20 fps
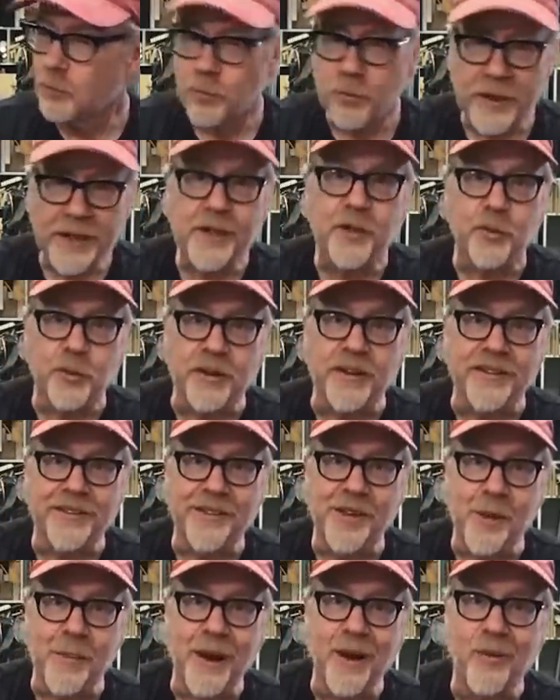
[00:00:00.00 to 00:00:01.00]

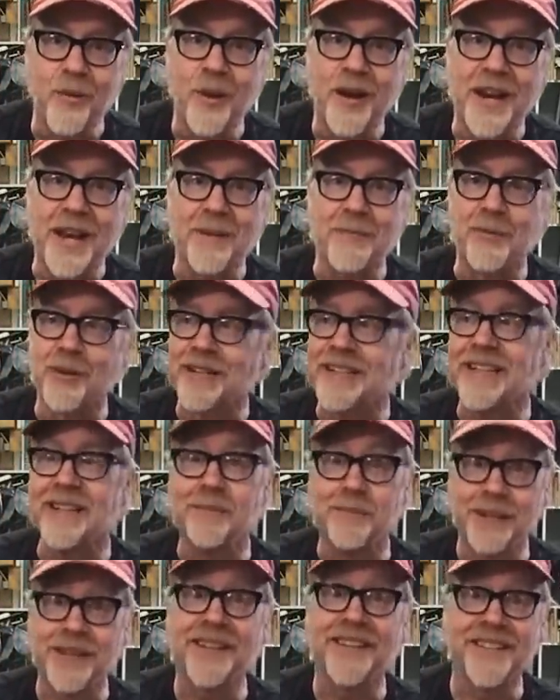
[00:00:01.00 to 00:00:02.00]
rigorous about what I bring
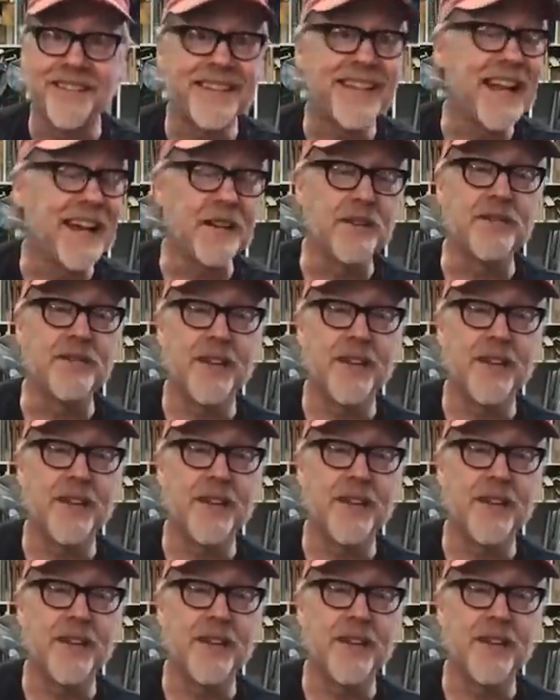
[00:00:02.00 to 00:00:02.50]
in because, yeah,